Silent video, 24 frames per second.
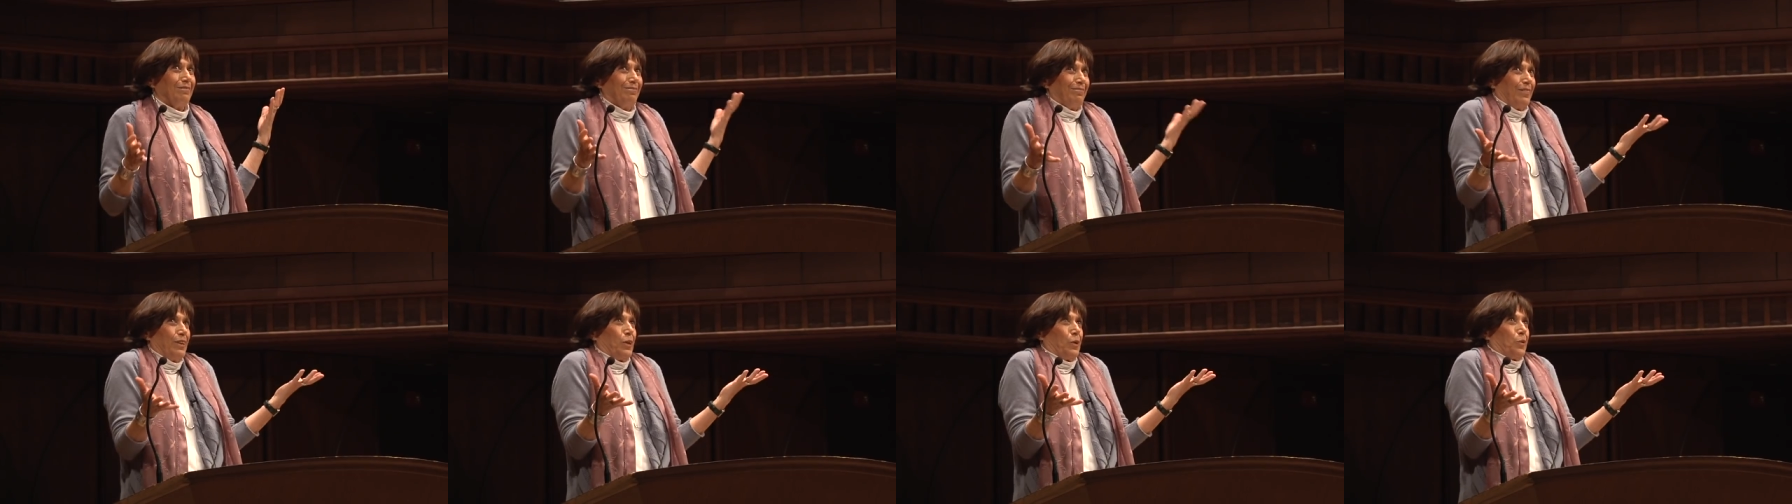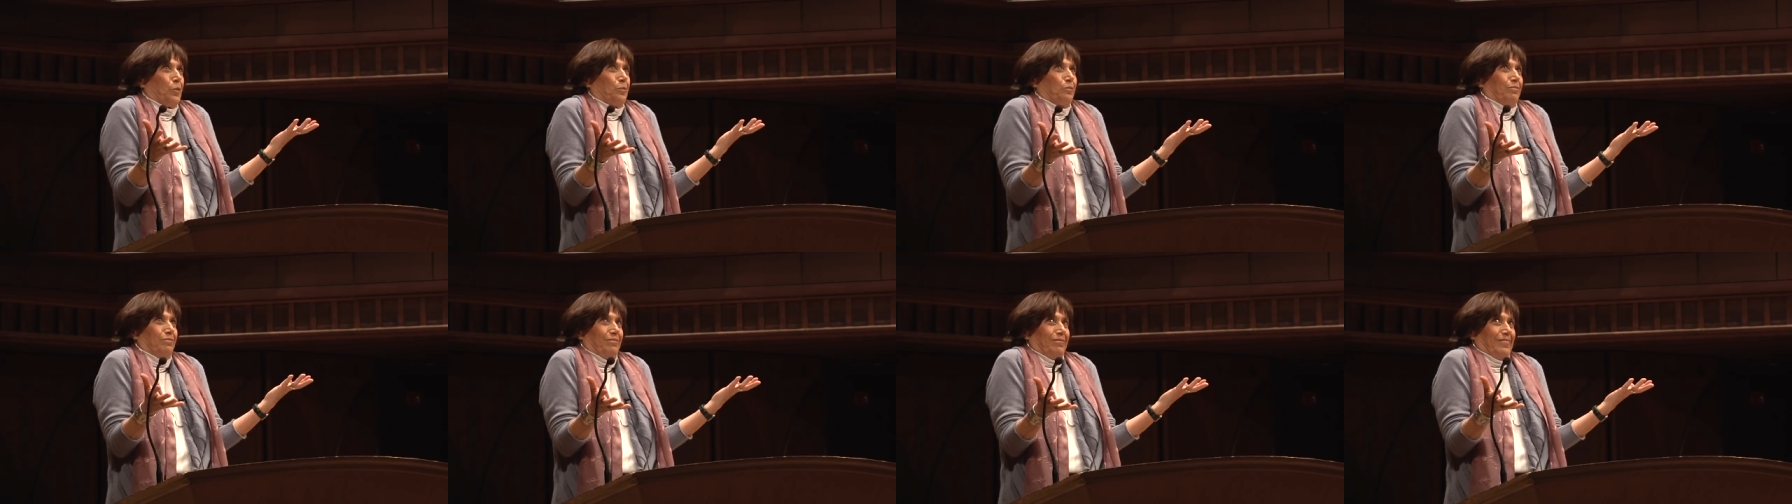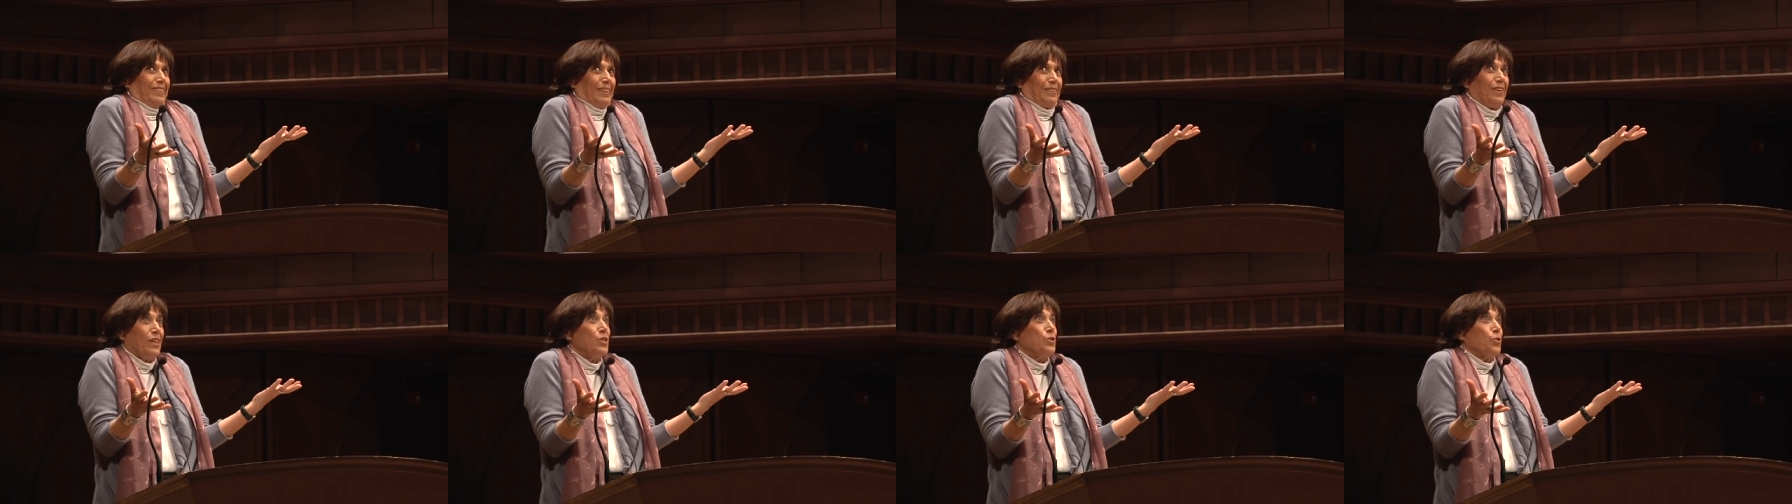you know,
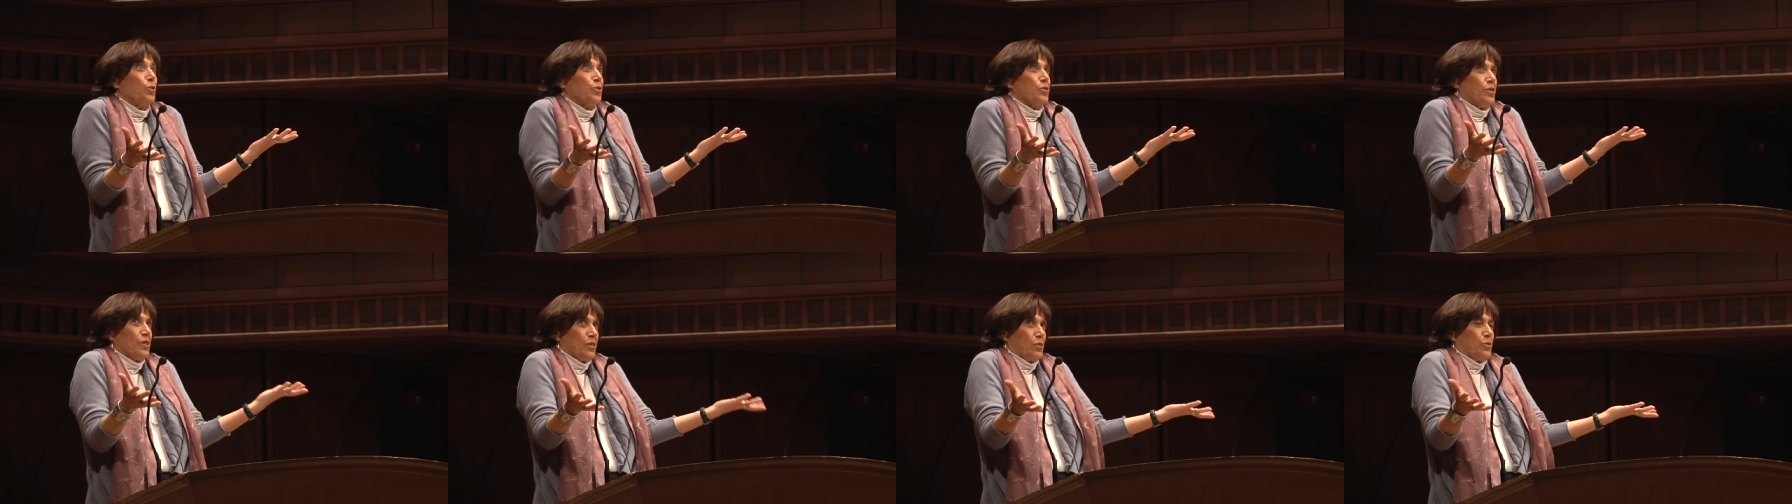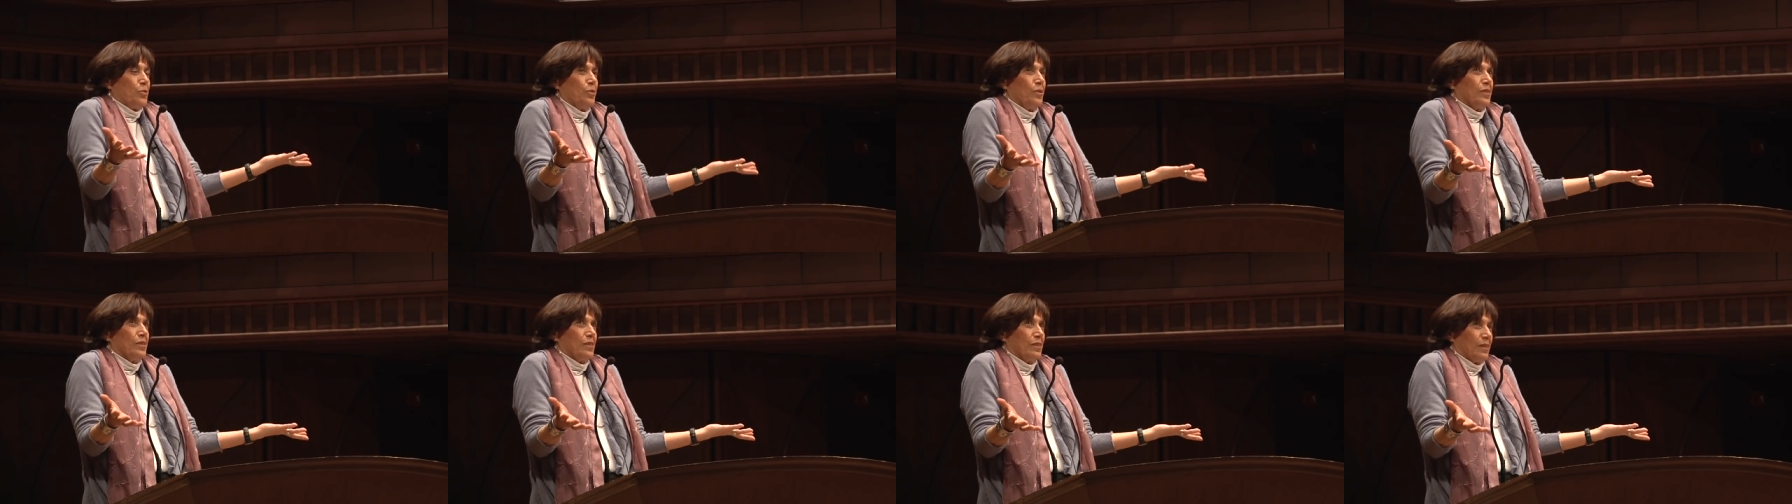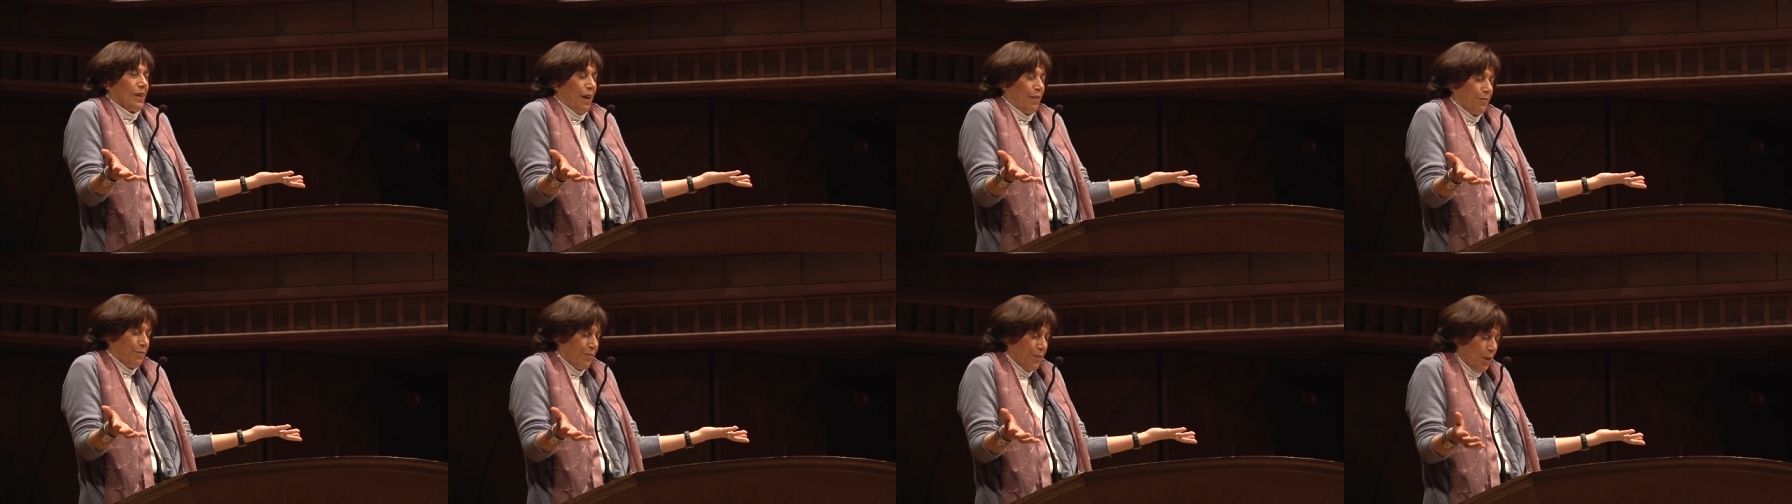resources students
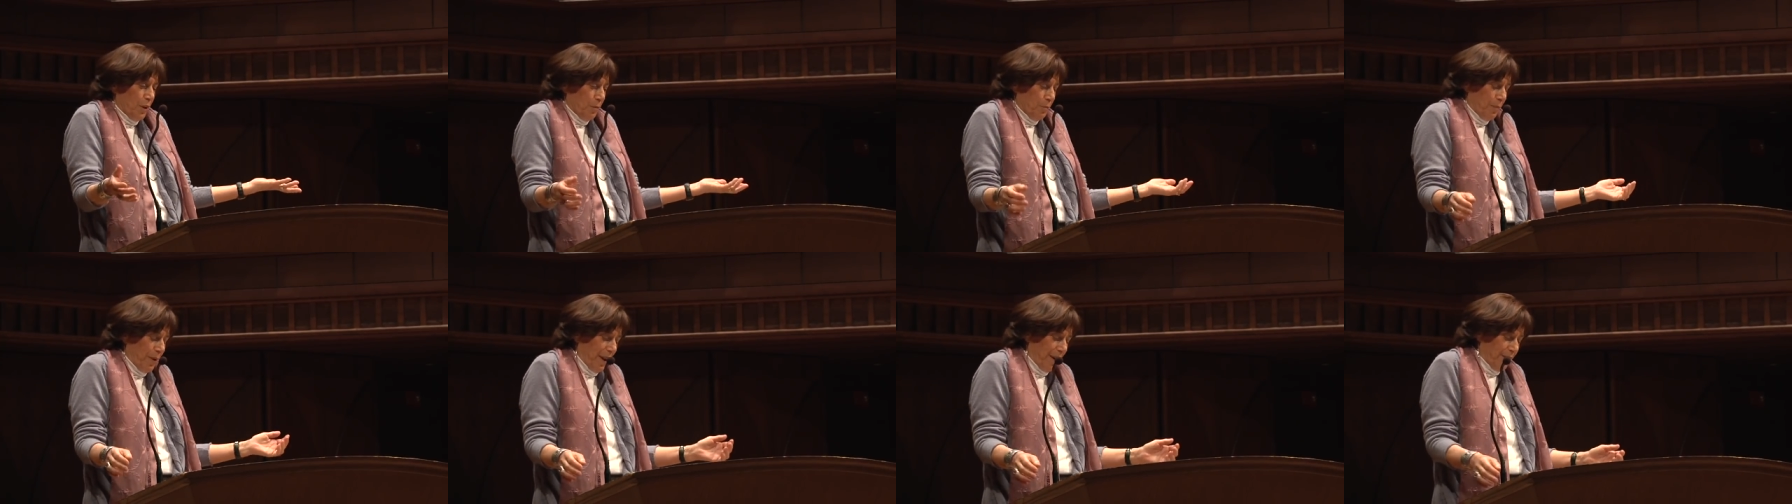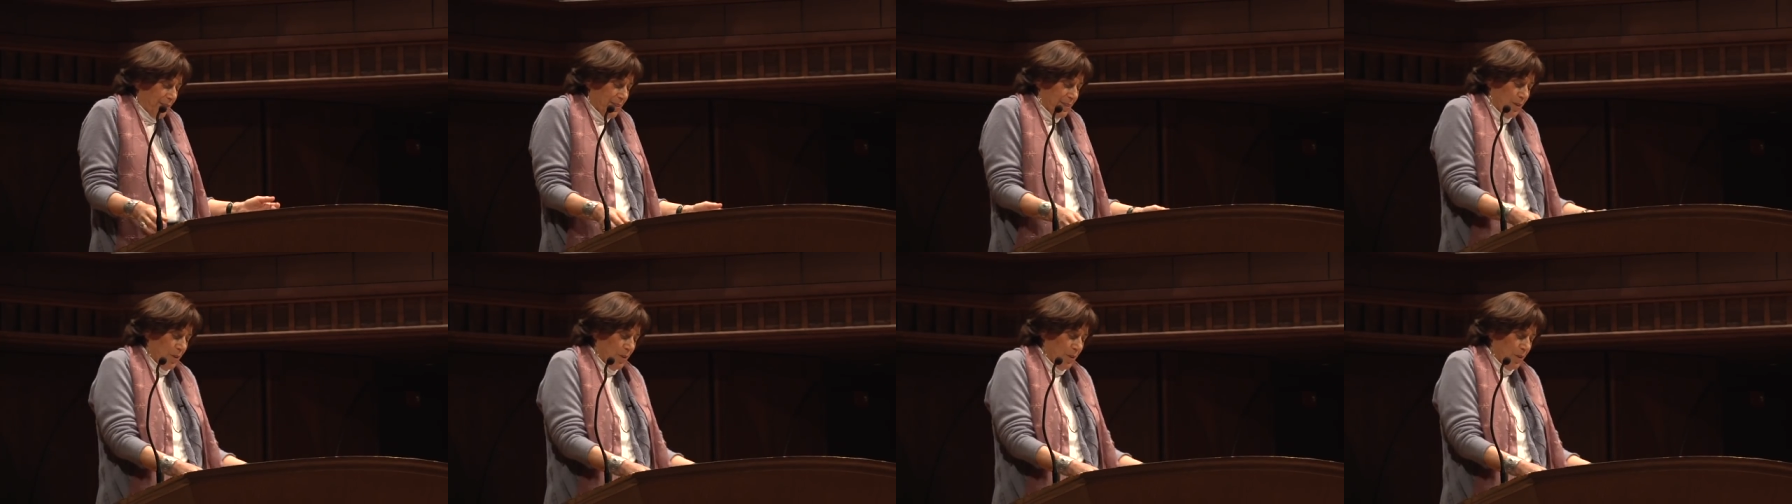have, you know, parents